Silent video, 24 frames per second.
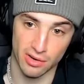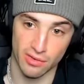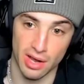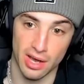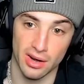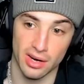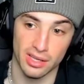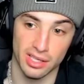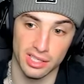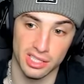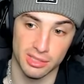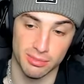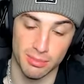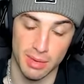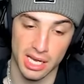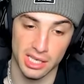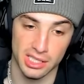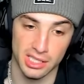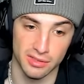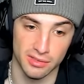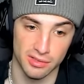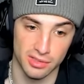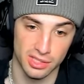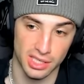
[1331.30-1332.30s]
Groudon, that's
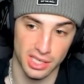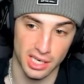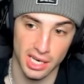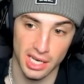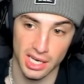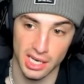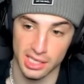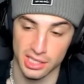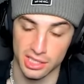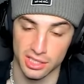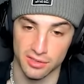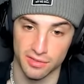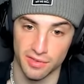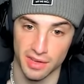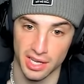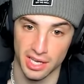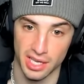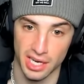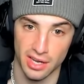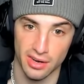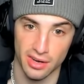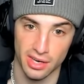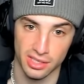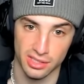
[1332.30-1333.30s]
massive, because then I could just fake it
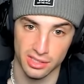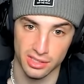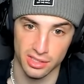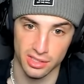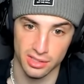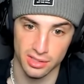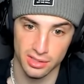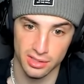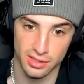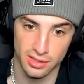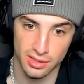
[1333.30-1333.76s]
out next turn.